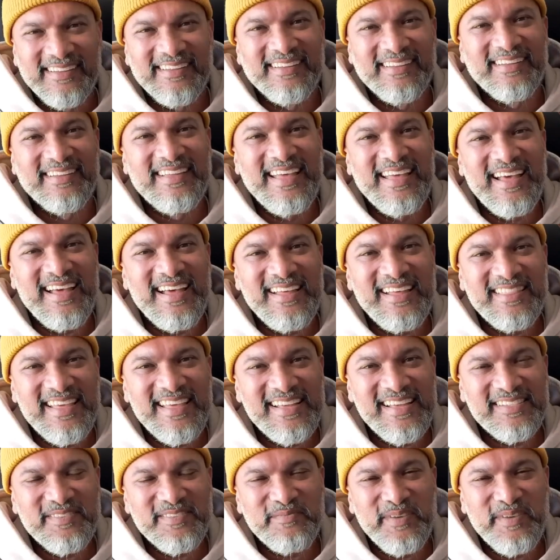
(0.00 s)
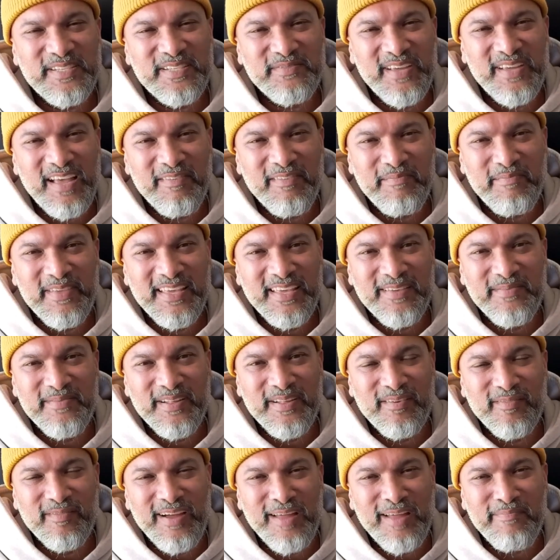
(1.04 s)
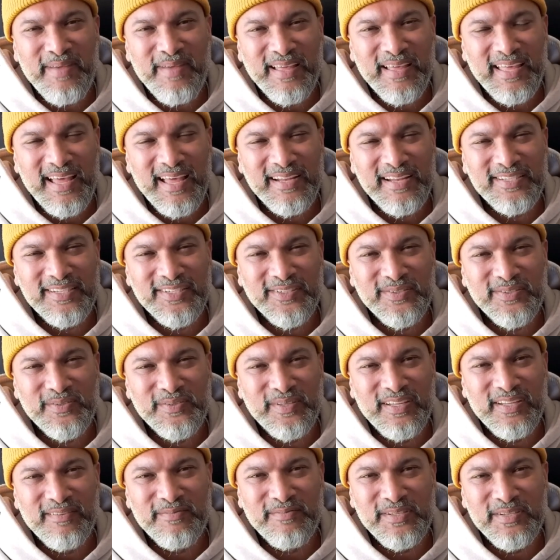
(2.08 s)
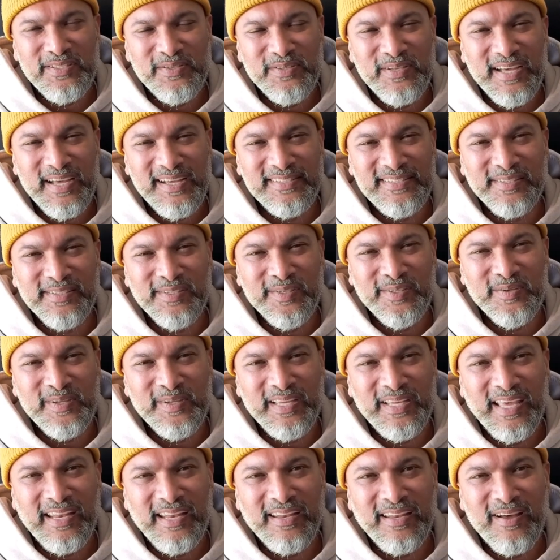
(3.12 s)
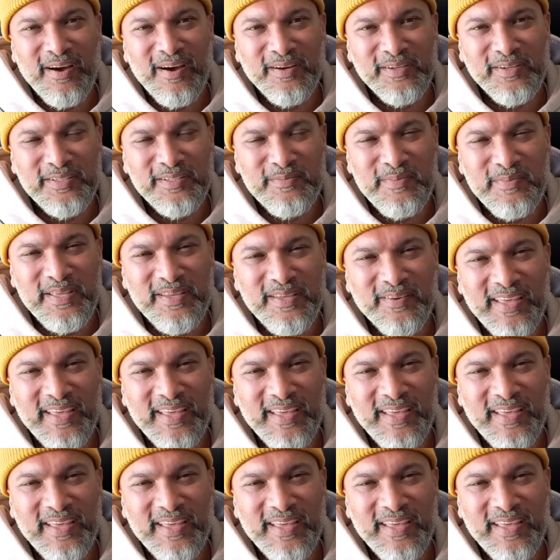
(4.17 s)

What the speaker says: Yeah, thanks so much for having me, Camille. Right back at you. Love what you guys are doing and honored to be your